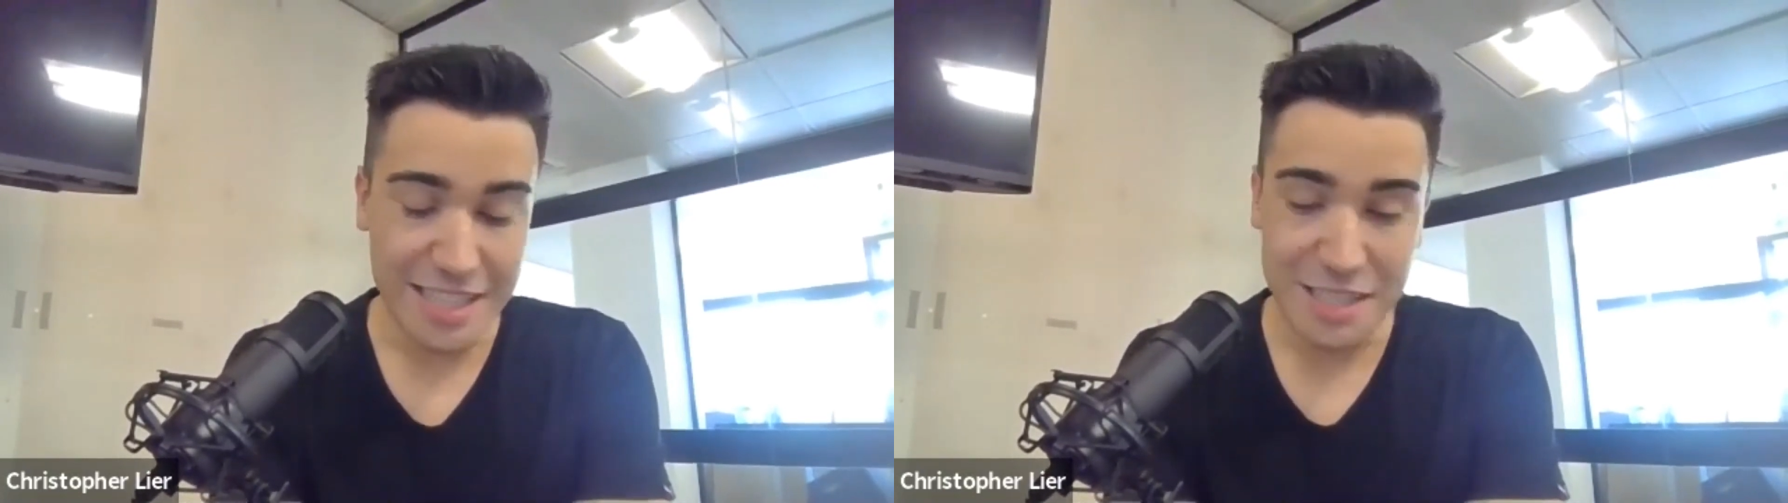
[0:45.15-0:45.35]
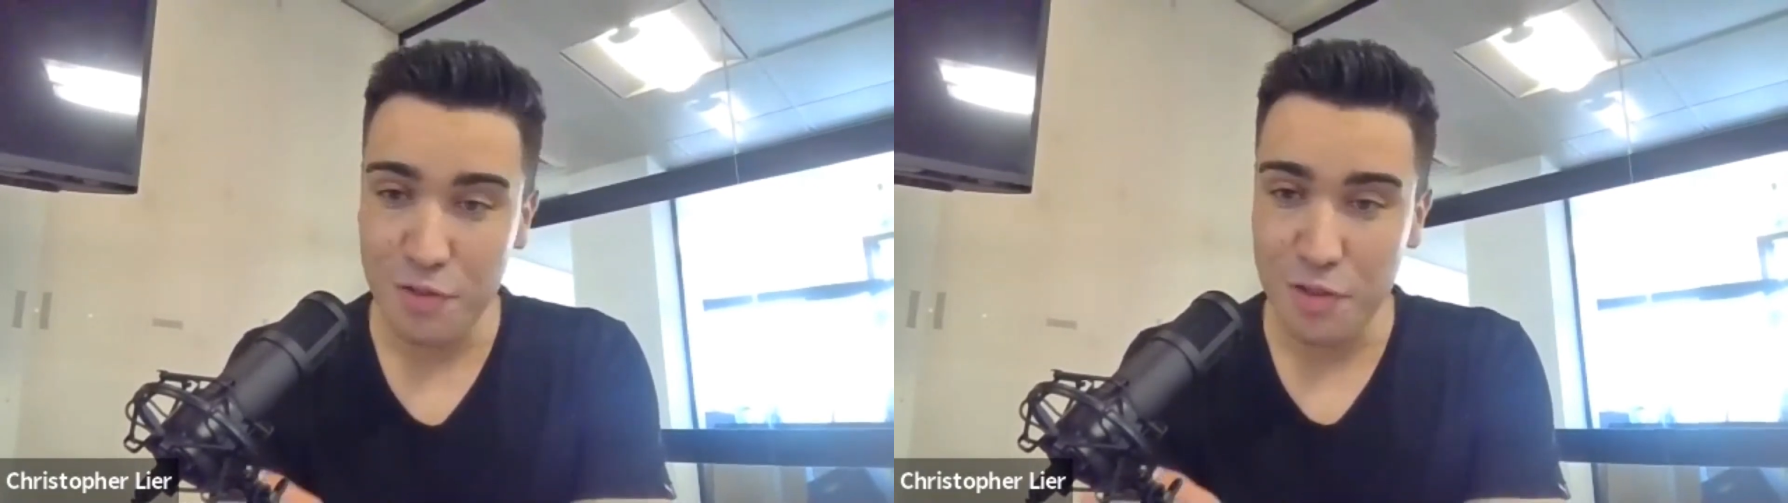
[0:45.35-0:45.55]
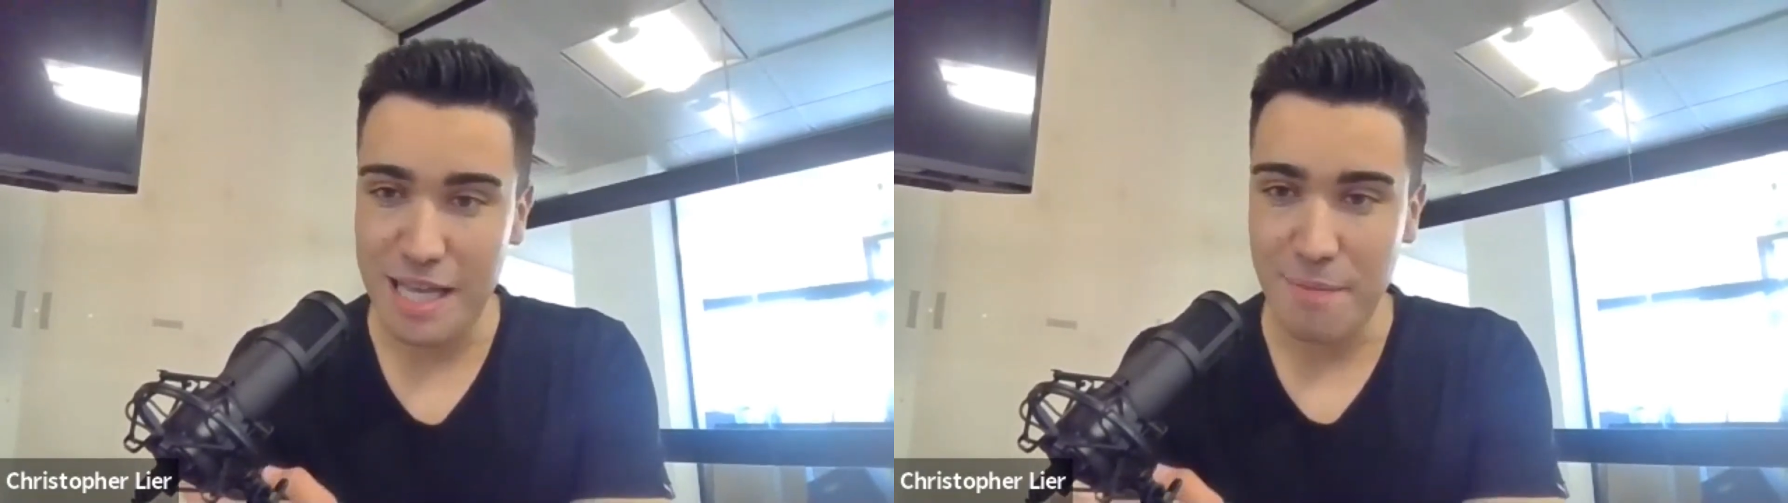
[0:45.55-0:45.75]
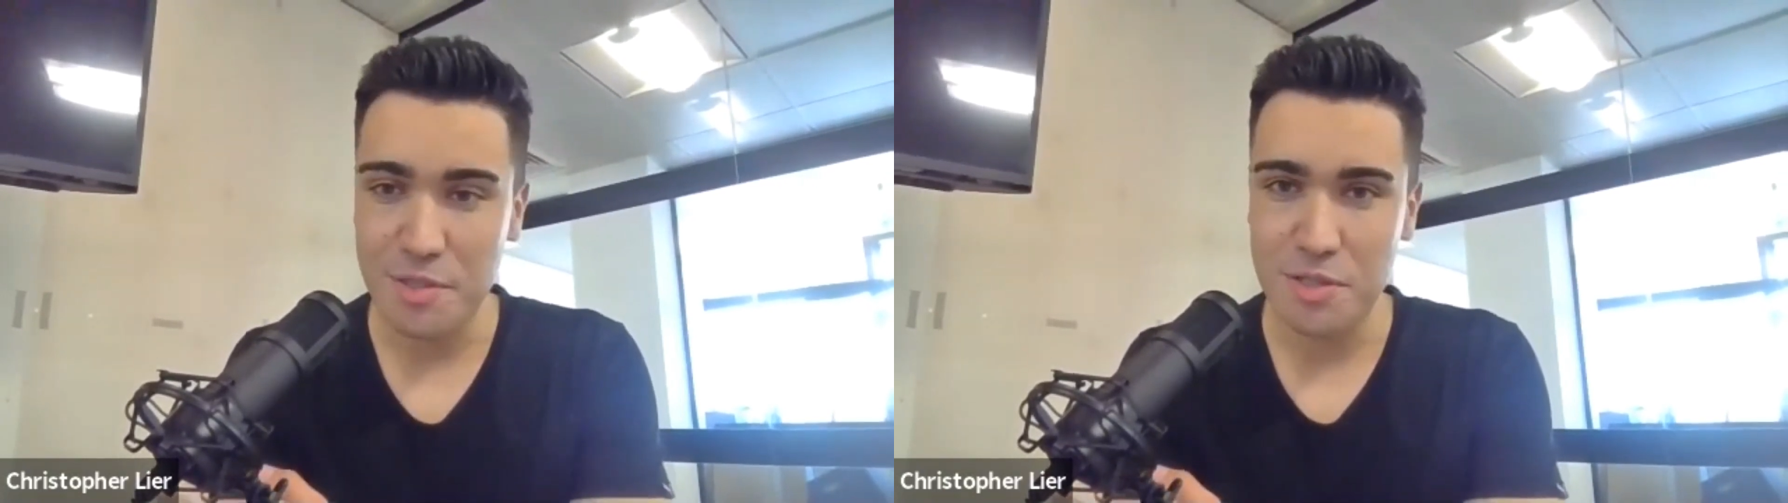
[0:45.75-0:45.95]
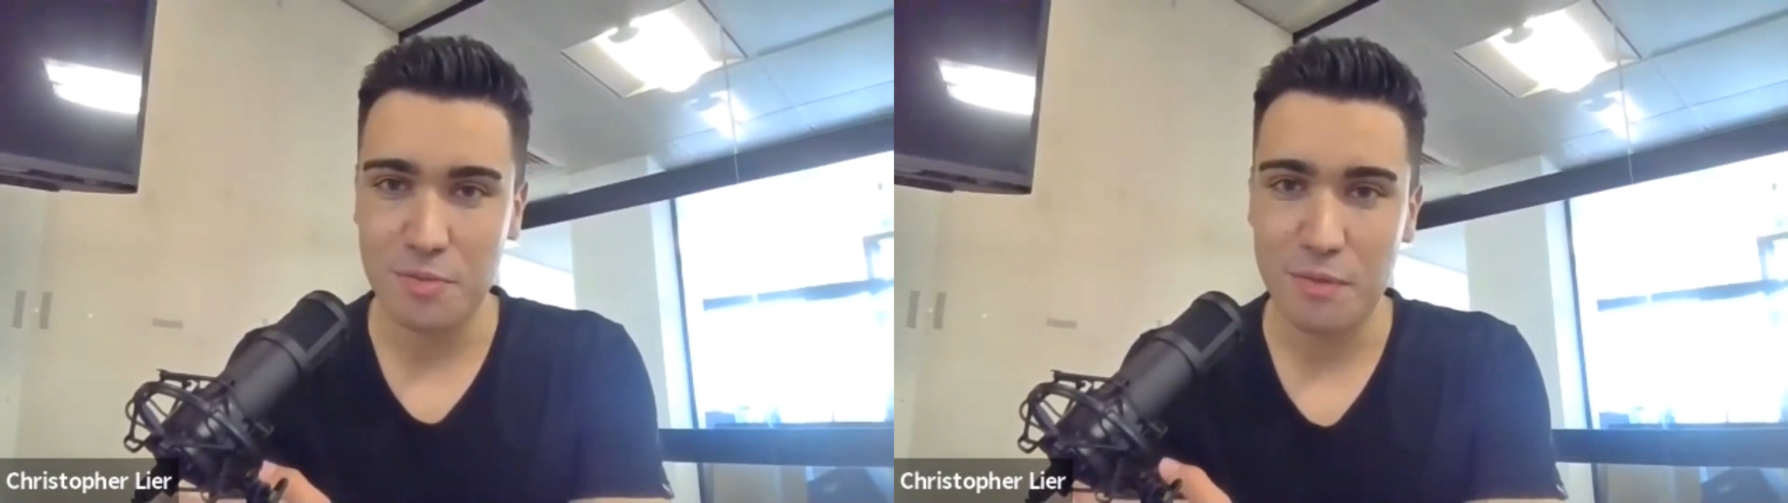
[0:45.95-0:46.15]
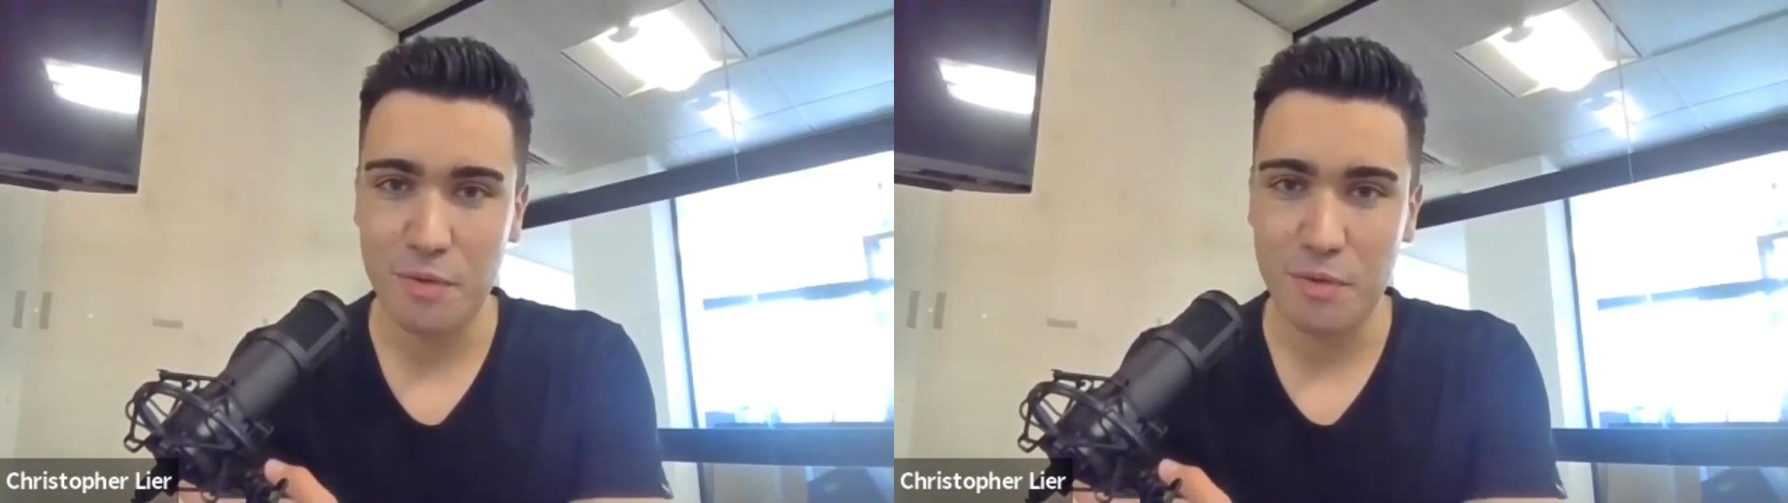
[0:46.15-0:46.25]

in this first episode,